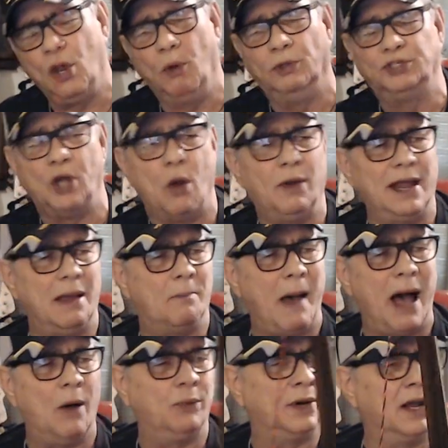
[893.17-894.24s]
is only
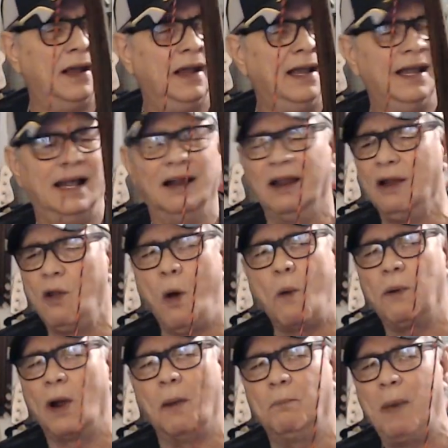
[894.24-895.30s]
about a little over
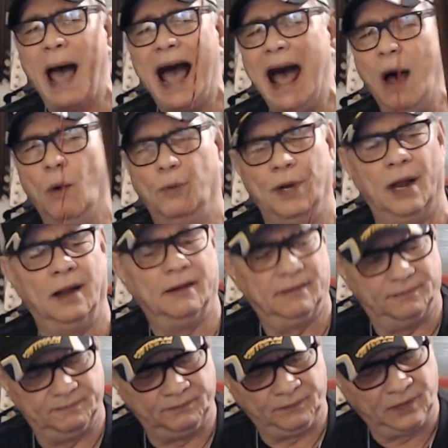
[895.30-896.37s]
a pound.
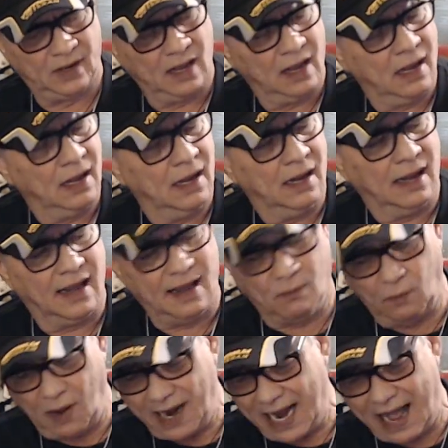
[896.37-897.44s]
And
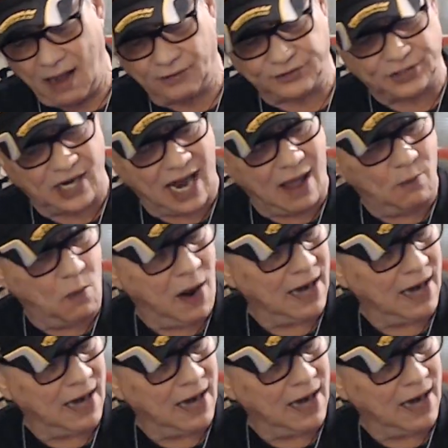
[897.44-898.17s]
what else did I want to